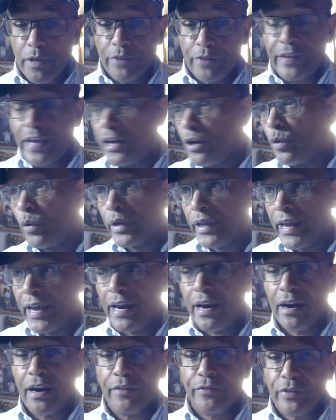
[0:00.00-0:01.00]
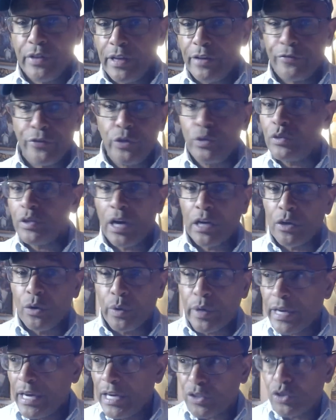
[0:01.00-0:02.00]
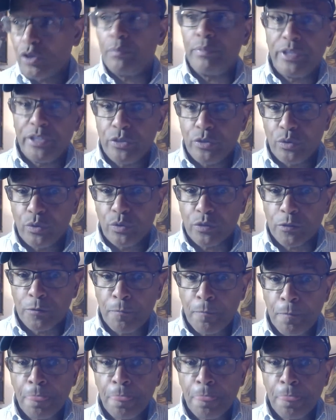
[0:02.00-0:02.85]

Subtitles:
If they don't care, if Utah don't care, it's going to be Deuce.